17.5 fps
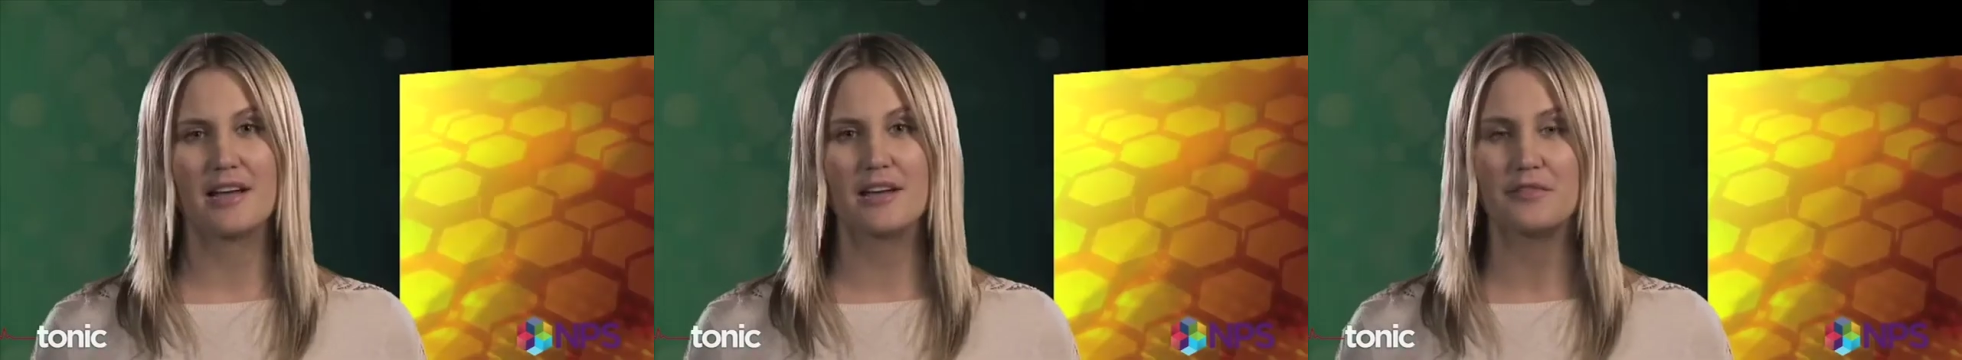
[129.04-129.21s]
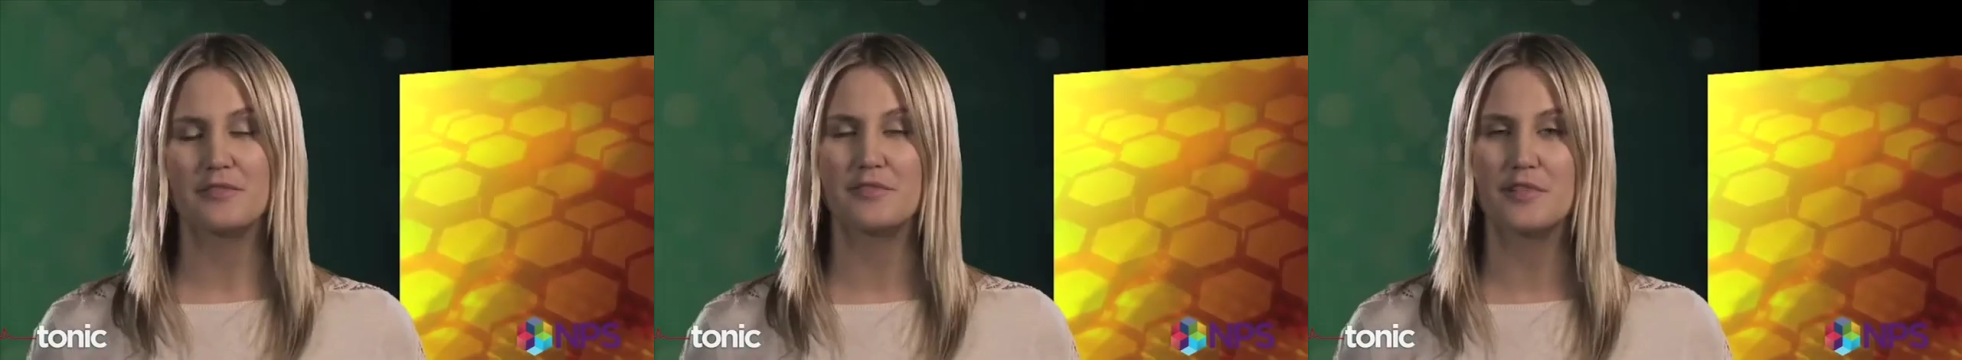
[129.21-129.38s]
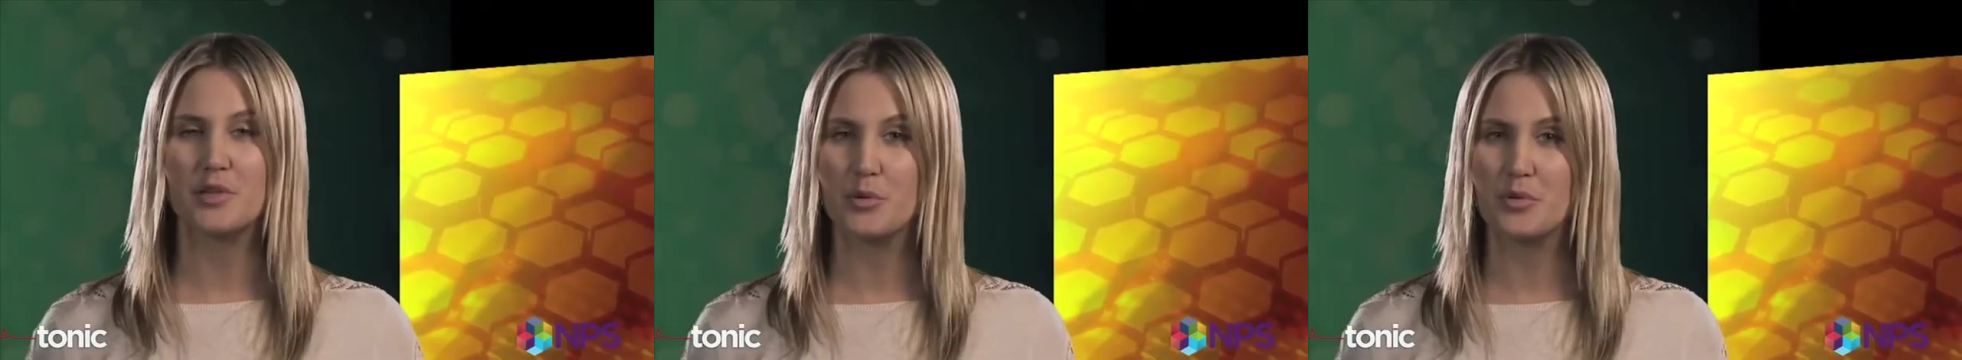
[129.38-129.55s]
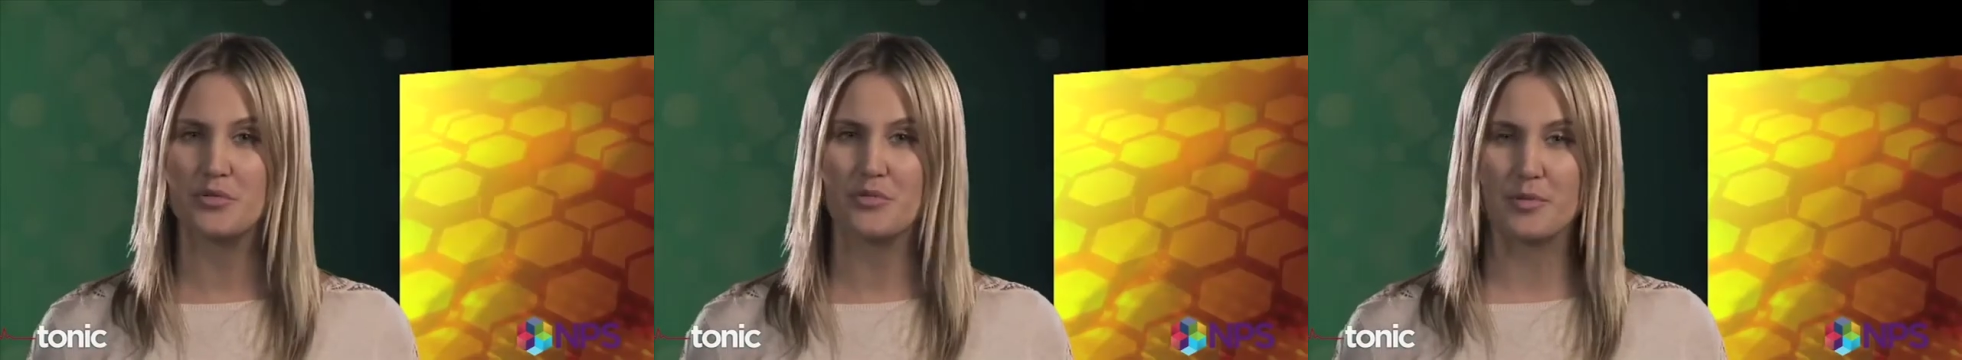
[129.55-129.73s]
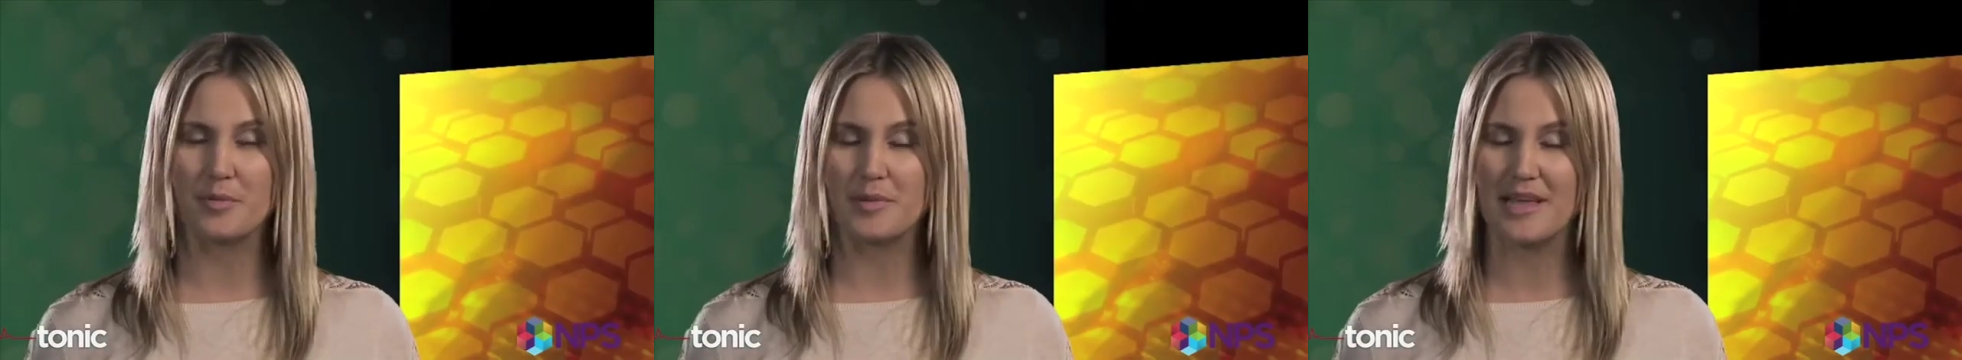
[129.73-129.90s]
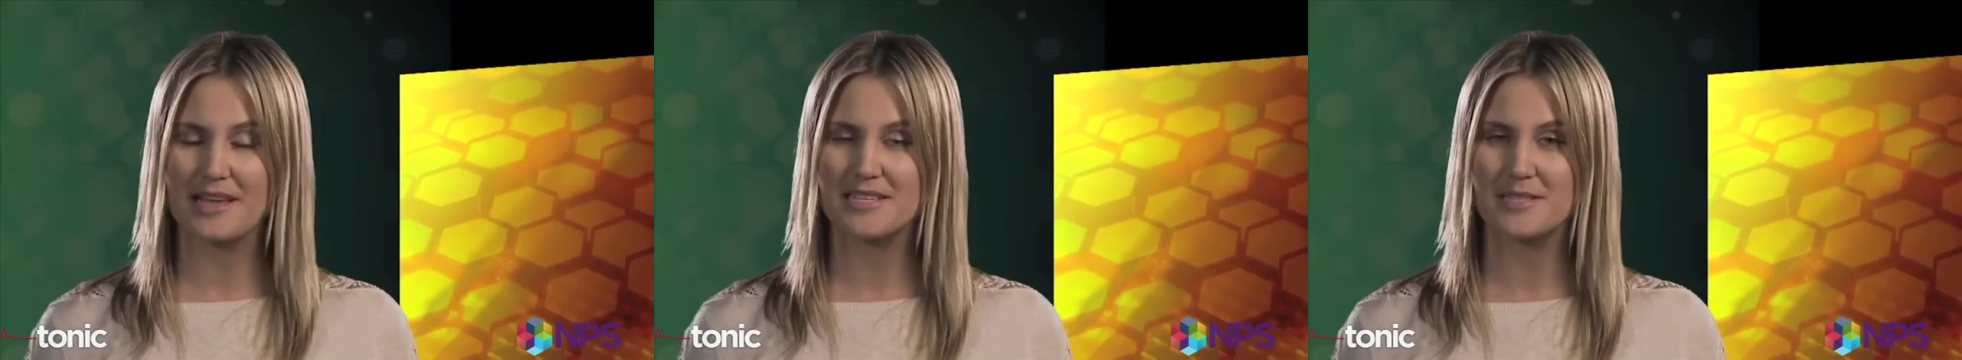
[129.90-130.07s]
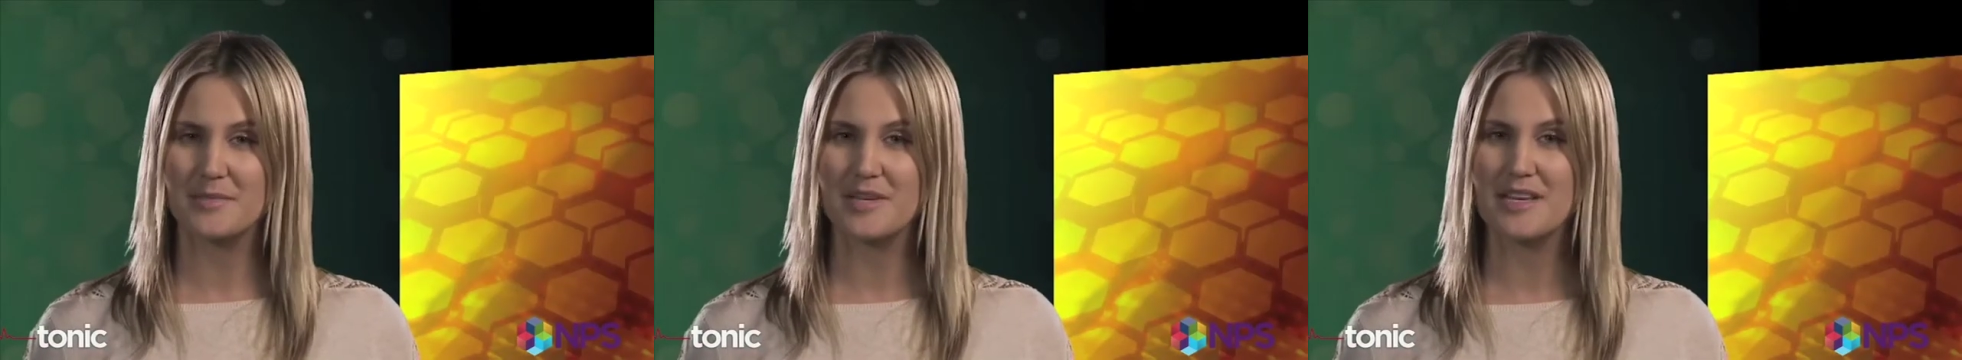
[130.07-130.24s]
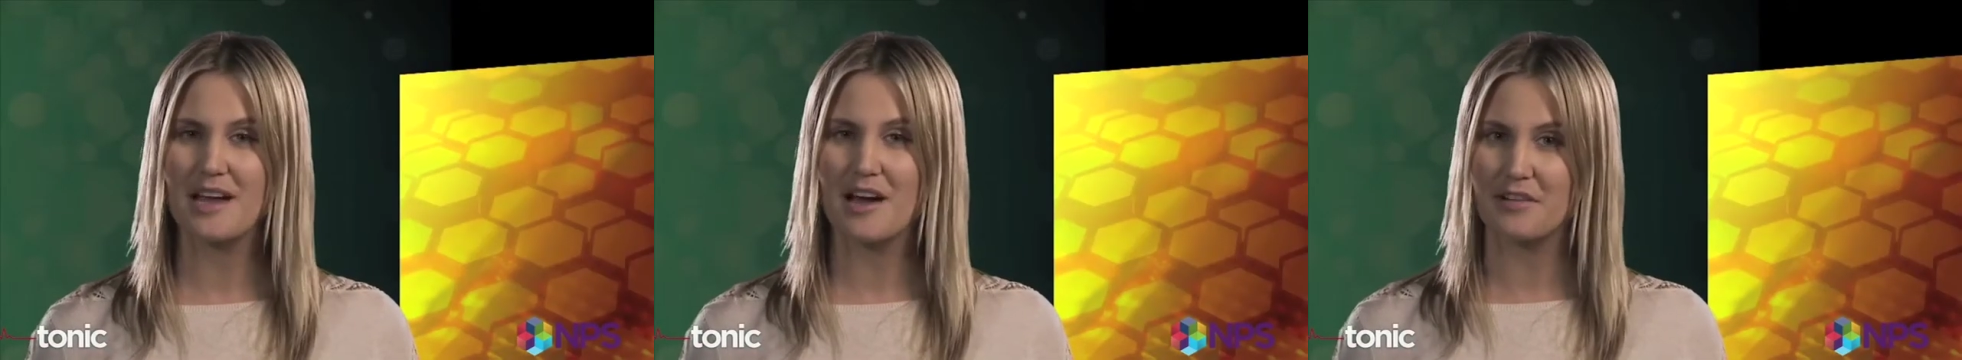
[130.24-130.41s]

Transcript: like fluid replacement